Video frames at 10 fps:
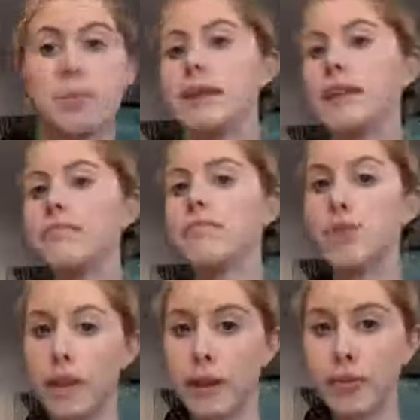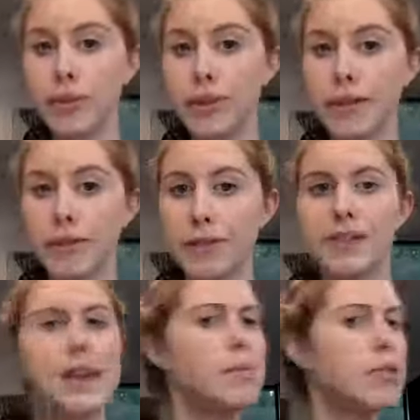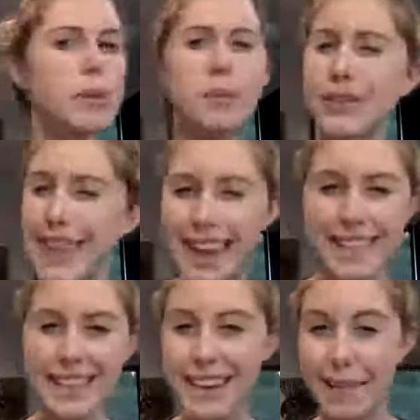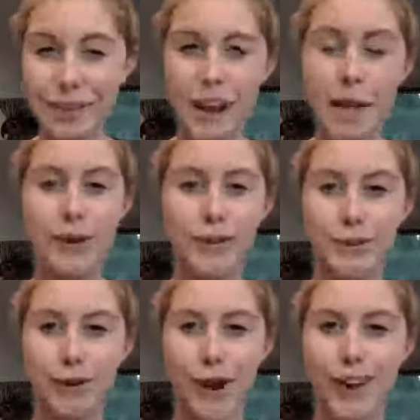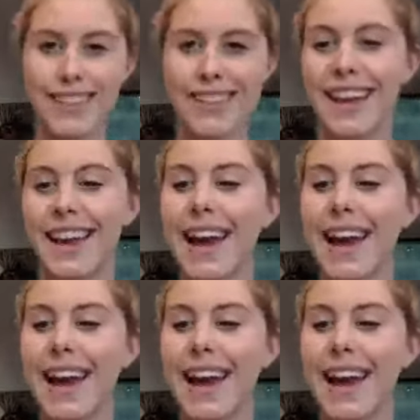to be doing the pruning, for example, to be protecting it every time there's a frost?